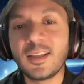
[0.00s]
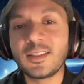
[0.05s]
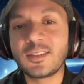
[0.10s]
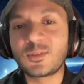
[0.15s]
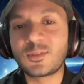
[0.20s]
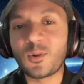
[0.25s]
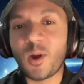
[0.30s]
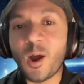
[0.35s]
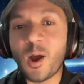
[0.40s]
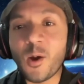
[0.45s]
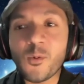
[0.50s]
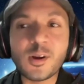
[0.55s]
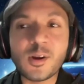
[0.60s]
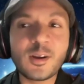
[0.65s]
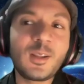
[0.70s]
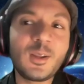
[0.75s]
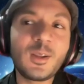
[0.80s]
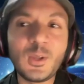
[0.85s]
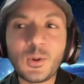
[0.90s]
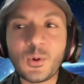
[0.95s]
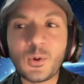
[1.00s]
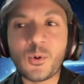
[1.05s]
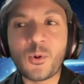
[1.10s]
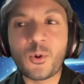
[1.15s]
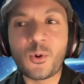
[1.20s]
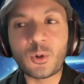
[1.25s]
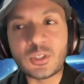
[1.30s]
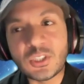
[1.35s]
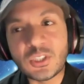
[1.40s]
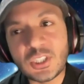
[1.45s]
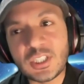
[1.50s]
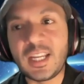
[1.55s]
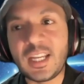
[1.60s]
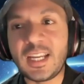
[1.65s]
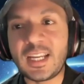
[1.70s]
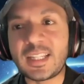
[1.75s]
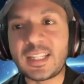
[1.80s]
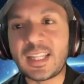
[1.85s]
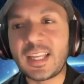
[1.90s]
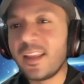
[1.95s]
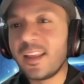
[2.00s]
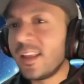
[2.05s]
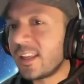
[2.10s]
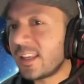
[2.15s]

So over to you, Khurshid.